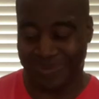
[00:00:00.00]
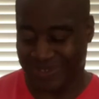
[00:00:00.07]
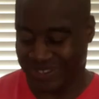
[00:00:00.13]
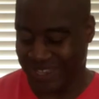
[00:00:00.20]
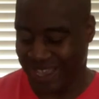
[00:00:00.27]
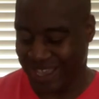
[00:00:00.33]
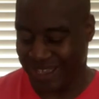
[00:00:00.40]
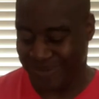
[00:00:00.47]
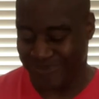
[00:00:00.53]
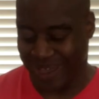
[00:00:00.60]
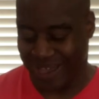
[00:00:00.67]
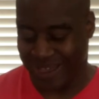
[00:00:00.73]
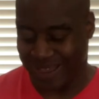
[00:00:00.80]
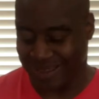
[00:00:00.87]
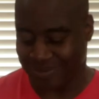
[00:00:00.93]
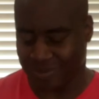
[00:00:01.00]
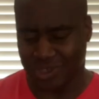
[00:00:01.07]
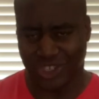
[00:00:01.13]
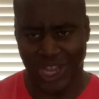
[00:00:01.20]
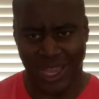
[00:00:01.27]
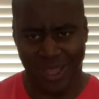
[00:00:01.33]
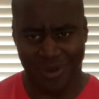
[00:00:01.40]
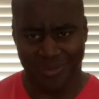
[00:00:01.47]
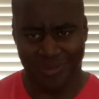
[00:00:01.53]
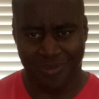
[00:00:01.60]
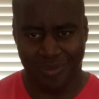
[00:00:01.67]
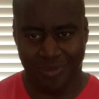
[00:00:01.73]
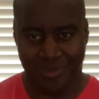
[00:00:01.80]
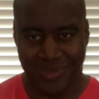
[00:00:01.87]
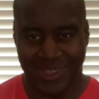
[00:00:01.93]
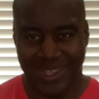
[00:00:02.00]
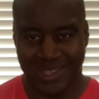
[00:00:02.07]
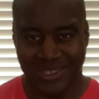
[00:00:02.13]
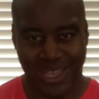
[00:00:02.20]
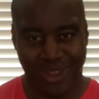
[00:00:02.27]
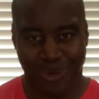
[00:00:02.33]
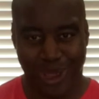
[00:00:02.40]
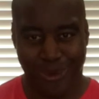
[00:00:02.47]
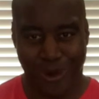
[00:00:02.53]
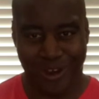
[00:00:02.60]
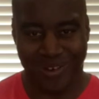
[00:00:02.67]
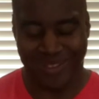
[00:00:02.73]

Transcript: same uh, shade, is that the right word?